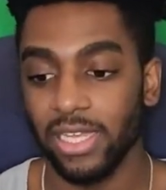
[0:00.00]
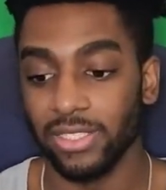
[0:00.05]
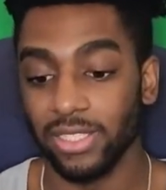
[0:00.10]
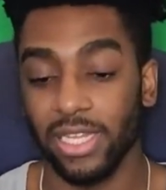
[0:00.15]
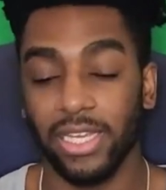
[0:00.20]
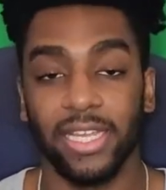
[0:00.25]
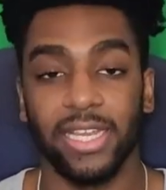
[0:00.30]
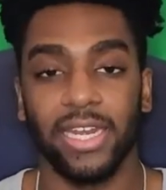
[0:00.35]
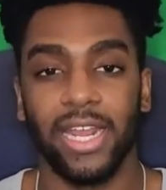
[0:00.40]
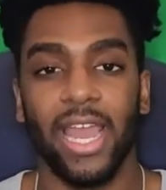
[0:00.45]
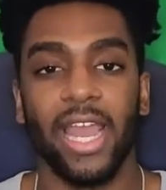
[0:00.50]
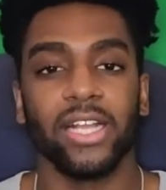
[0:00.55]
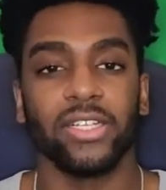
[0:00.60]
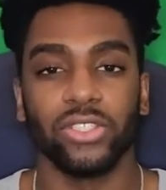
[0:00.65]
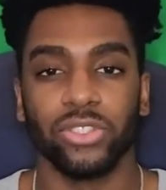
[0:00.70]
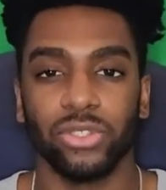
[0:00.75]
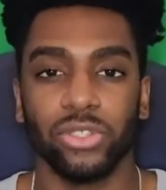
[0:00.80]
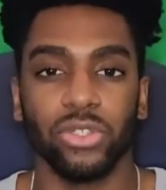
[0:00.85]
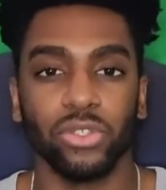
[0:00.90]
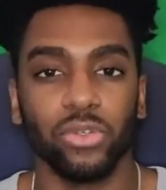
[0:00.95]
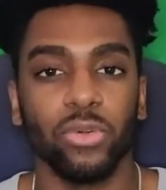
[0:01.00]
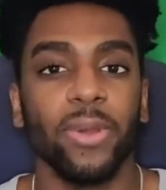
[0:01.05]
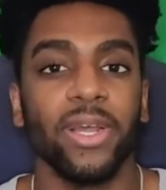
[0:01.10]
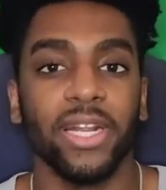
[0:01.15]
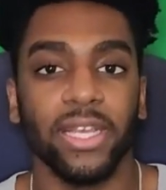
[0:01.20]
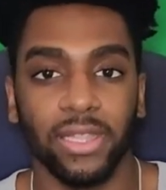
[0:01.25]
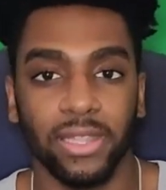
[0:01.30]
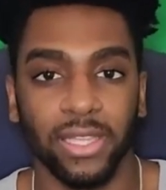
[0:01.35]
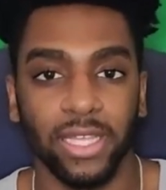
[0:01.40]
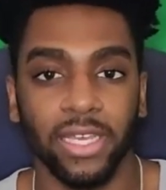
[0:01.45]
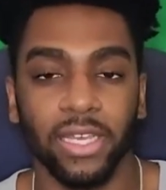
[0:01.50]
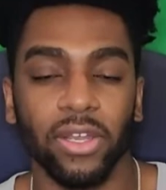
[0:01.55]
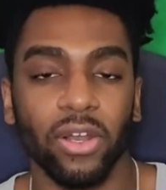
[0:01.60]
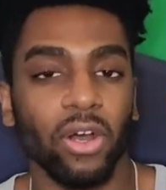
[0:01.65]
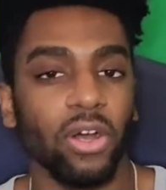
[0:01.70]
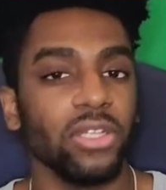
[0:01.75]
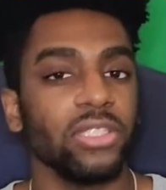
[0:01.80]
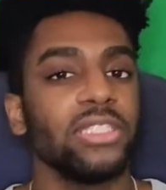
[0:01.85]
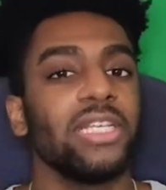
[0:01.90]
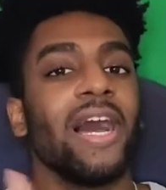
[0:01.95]
like an extra credit thing
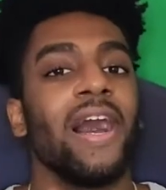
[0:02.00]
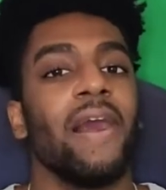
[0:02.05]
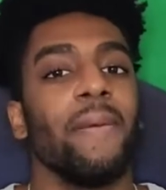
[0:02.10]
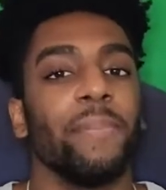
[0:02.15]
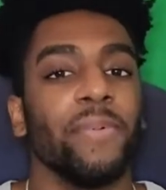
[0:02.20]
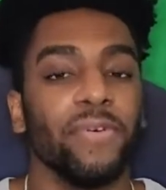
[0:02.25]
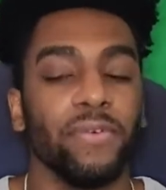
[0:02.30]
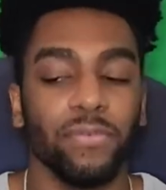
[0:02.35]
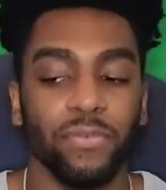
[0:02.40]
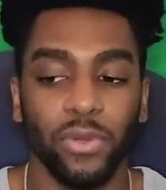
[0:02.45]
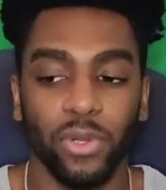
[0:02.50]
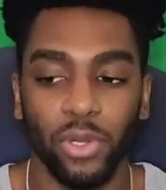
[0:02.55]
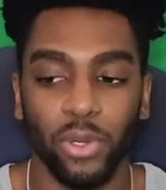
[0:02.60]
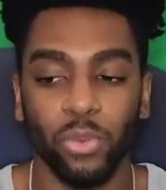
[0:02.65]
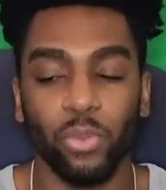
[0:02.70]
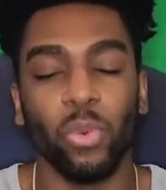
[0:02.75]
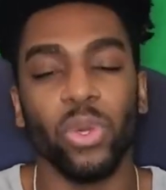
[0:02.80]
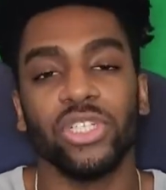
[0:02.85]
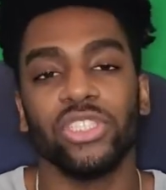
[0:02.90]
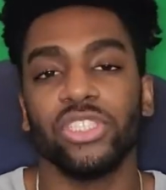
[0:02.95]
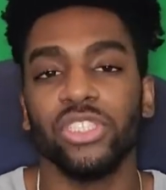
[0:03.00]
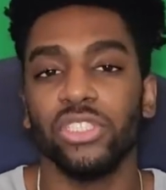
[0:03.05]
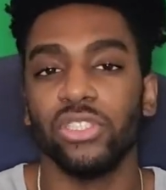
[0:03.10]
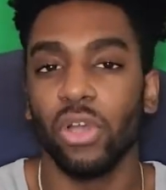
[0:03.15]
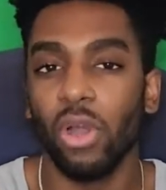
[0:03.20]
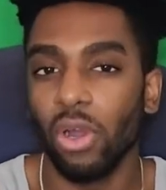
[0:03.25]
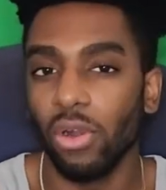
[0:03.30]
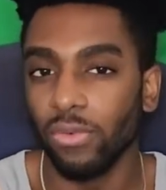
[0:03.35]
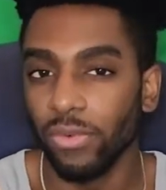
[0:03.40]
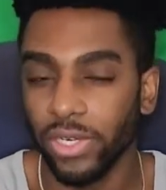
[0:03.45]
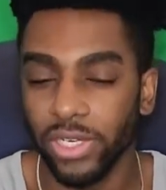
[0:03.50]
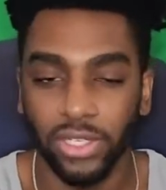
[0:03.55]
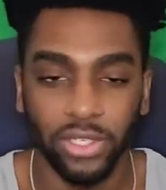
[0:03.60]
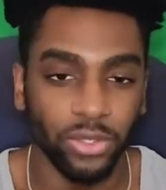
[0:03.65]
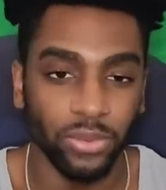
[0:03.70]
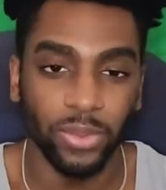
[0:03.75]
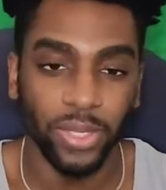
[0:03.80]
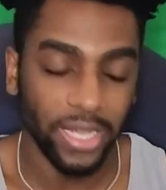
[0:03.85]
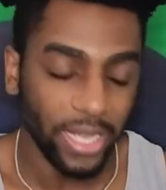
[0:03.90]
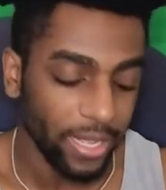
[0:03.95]
on top of what she's already
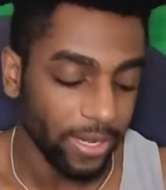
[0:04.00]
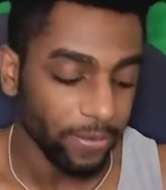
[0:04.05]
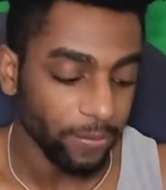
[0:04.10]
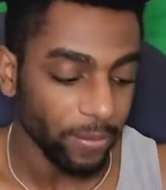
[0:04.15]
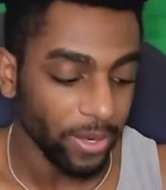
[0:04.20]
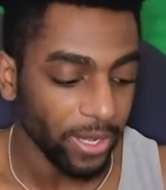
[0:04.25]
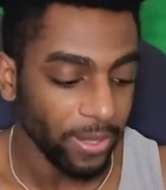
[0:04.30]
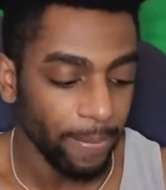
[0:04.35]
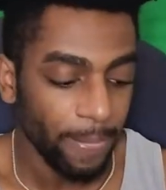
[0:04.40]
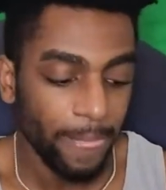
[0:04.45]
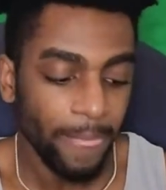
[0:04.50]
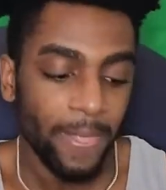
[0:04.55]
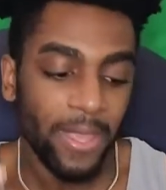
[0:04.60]
doing anyway.